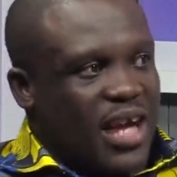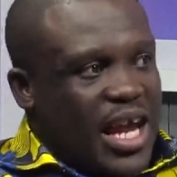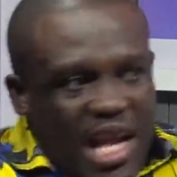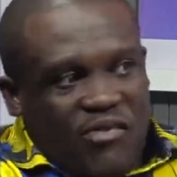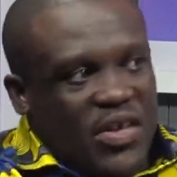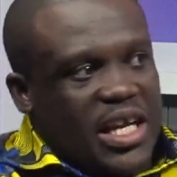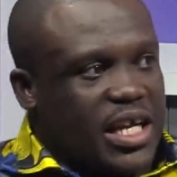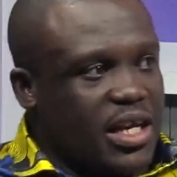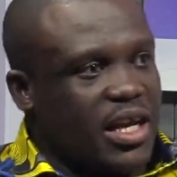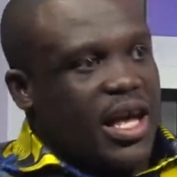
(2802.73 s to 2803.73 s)
And they're
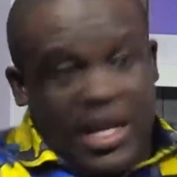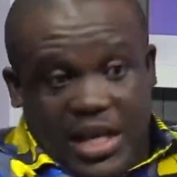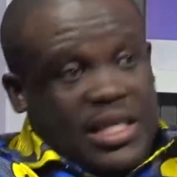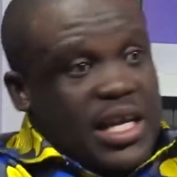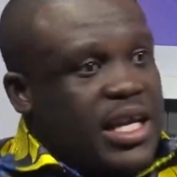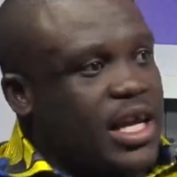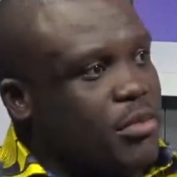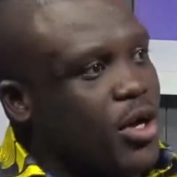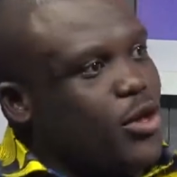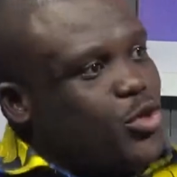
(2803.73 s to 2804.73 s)
feeling it. And they're telling
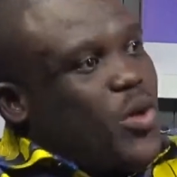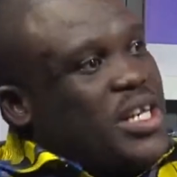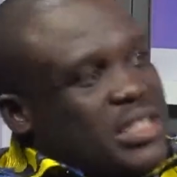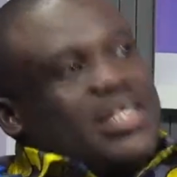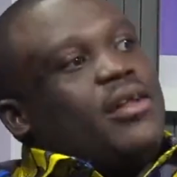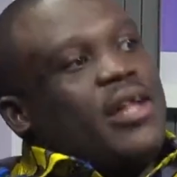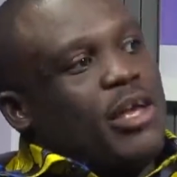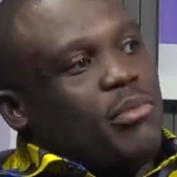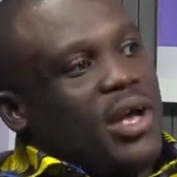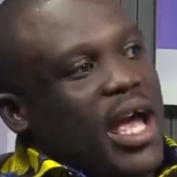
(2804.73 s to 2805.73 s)
him. So when they tell
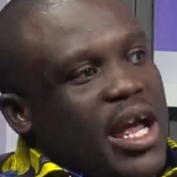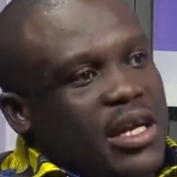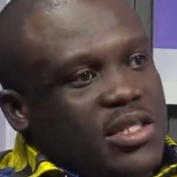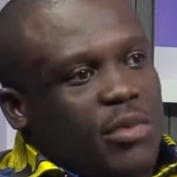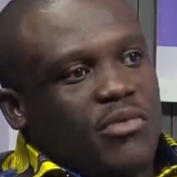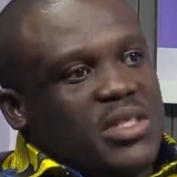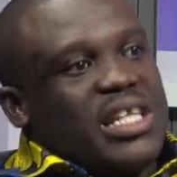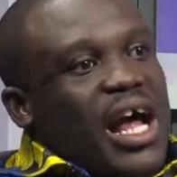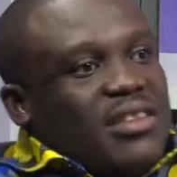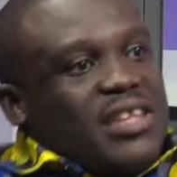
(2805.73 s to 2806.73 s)
him, and some of
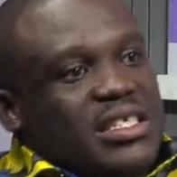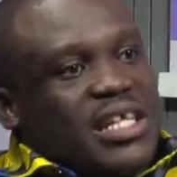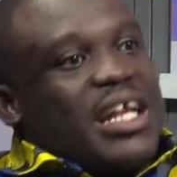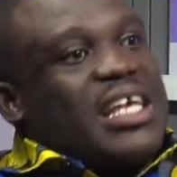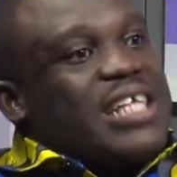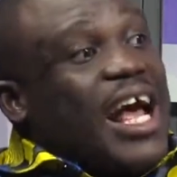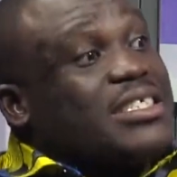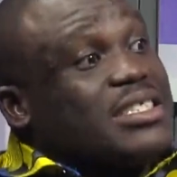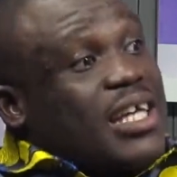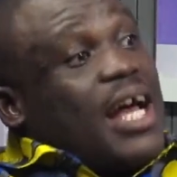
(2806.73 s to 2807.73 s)
these are things that he's
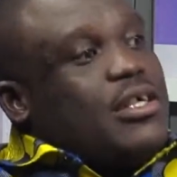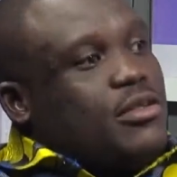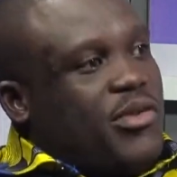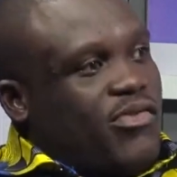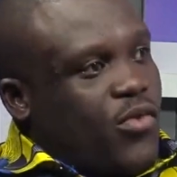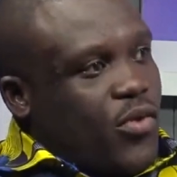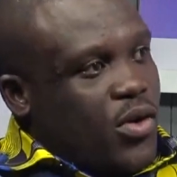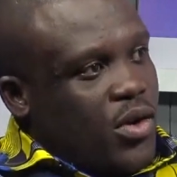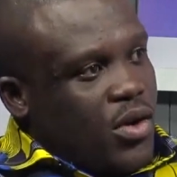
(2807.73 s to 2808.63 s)
had to tackle before.